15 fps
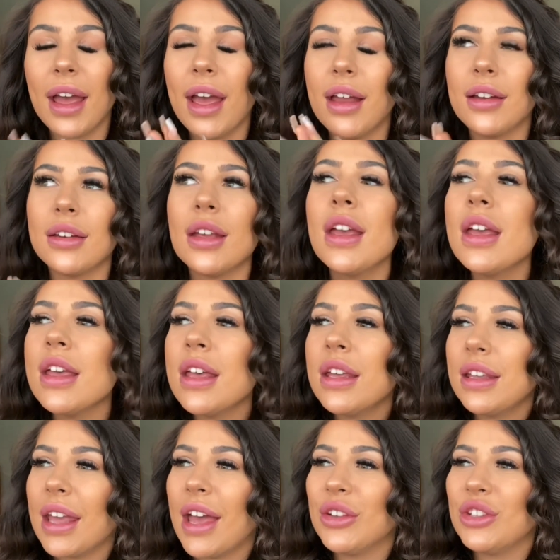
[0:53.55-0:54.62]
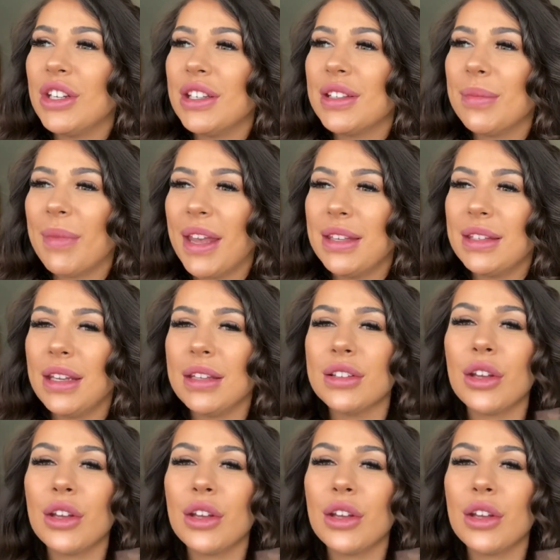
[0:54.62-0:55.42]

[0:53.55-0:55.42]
and yeah, she is amazing.